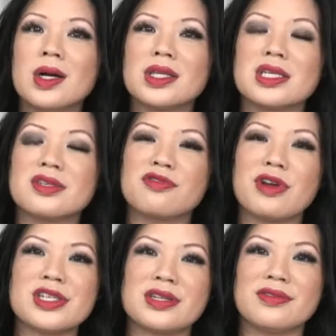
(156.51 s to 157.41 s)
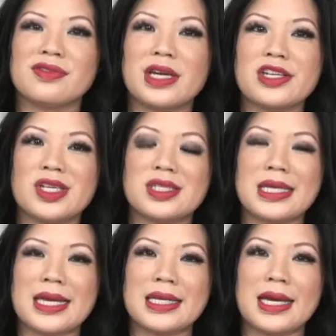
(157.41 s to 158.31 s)
this fresh inflation
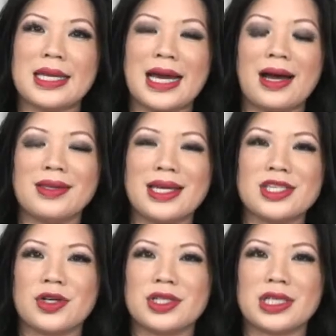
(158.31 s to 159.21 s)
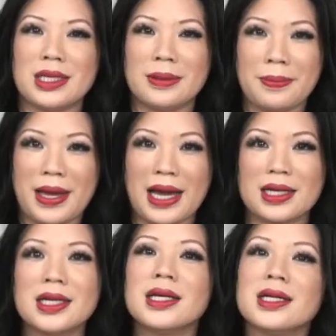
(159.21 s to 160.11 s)
data and how that's going to
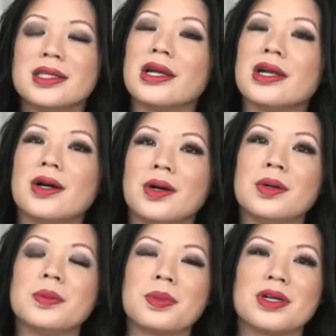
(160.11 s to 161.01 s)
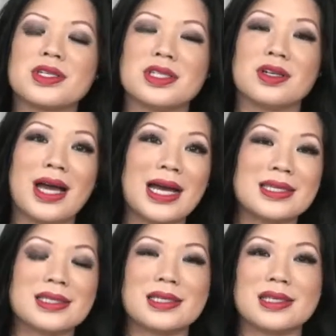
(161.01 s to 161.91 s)
impact their own personal
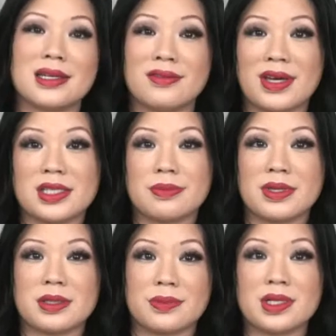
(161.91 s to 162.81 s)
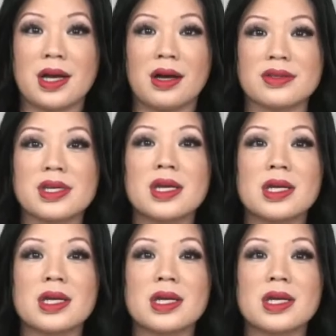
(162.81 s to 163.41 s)
assets and investments themselves.